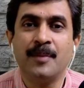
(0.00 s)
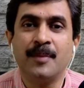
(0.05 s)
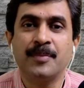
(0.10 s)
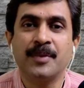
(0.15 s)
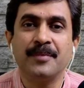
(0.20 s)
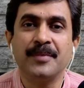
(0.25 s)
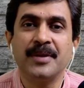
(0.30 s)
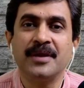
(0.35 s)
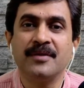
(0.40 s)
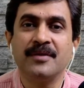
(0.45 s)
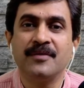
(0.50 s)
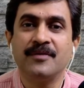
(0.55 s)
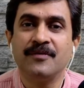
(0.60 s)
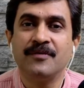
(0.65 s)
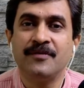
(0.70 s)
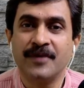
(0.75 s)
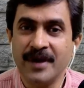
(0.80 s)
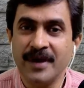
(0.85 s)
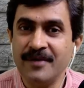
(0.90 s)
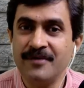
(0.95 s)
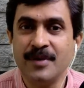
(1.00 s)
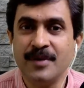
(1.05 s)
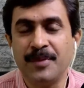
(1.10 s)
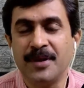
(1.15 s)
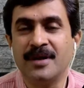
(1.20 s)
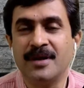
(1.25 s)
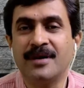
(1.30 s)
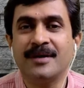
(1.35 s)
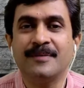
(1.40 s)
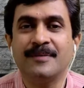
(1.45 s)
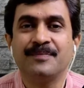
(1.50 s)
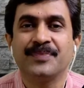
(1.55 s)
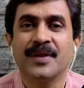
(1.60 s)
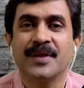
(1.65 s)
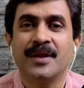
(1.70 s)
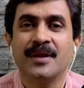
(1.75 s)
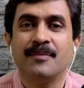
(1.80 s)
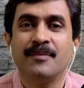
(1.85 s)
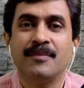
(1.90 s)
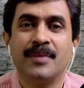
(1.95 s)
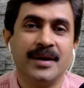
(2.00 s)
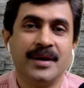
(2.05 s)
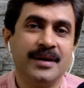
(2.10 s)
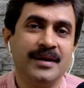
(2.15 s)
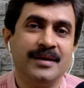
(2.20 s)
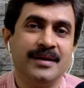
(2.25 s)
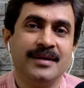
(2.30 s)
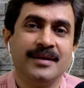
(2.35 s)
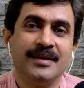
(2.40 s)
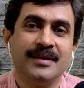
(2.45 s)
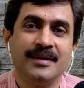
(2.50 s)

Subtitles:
upcoming free webinar by